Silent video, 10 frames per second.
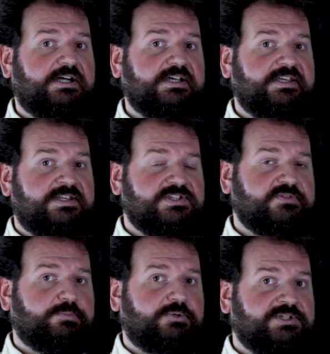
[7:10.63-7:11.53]

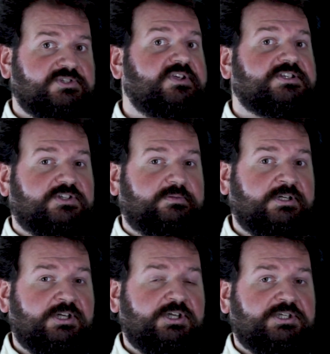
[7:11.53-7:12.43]
against your opponent's
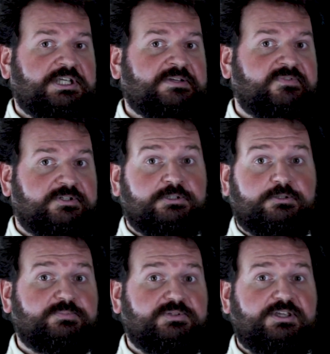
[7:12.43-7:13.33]
victim in the
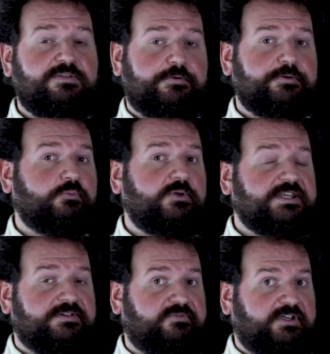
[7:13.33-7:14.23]
hope either of
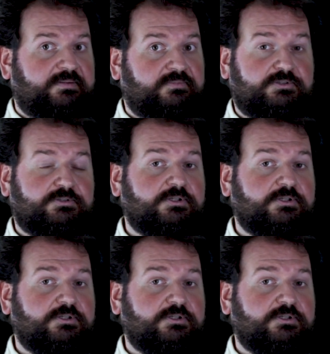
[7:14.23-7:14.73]
weaken them